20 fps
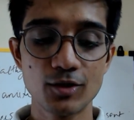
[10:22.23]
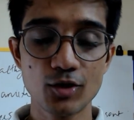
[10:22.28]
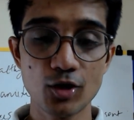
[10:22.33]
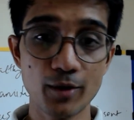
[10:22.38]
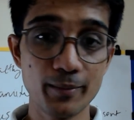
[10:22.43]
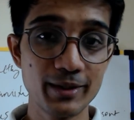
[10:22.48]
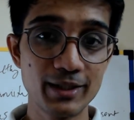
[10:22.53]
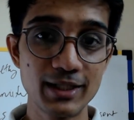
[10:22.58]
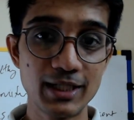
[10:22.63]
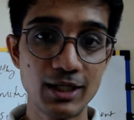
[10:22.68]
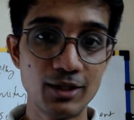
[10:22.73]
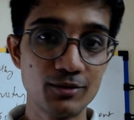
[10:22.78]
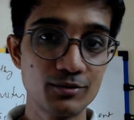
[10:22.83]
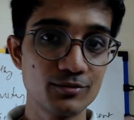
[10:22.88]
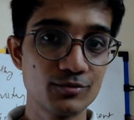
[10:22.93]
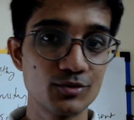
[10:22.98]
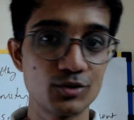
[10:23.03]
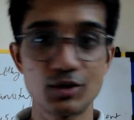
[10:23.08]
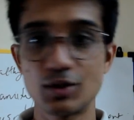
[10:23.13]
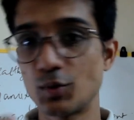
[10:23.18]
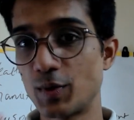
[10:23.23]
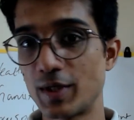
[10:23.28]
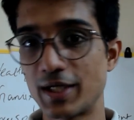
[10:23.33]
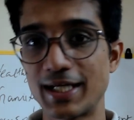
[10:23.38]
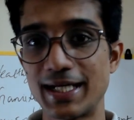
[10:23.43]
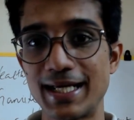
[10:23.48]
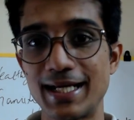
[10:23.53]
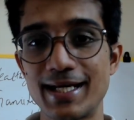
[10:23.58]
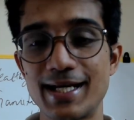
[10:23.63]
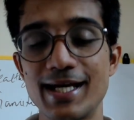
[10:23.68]
comment down so that we
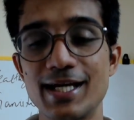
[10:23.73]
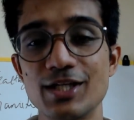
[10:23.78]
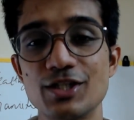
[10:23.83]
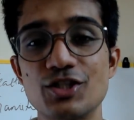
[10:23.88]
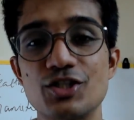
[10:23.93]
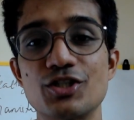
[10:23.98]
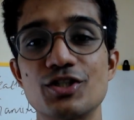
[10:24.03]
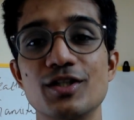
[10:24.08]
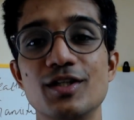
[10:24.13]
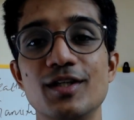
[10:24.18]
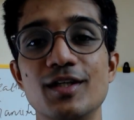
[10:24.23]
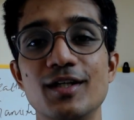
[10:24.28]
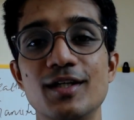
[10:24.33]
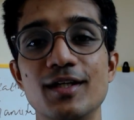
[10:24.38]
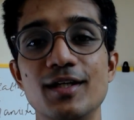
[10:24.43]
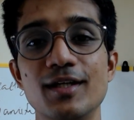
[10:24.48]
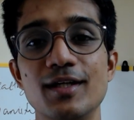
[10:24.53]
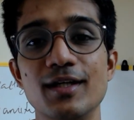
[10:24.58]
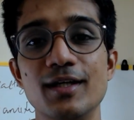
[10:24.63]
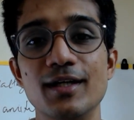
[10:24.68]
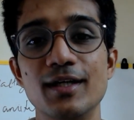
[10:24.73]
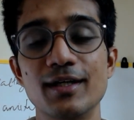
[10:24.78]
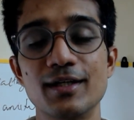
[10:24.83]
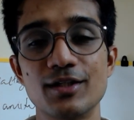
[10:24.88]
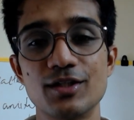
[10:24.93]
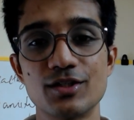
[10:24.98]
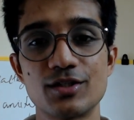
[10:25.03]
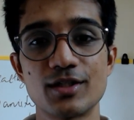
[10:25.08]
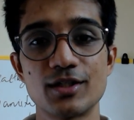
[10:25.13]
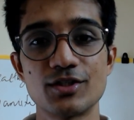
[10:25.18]
can engage in
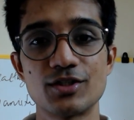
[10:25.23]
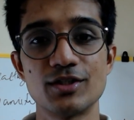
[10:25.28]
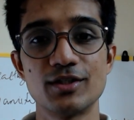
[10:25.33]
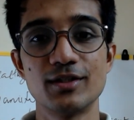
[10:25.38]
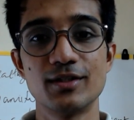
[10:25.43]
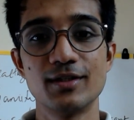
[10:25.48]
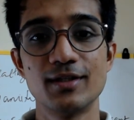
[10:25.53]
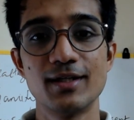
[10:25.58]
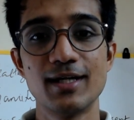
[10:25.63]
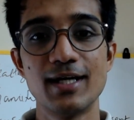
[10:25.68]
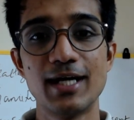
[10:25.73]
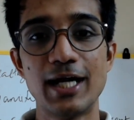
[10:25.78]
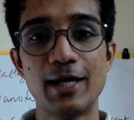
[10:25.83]
discussion.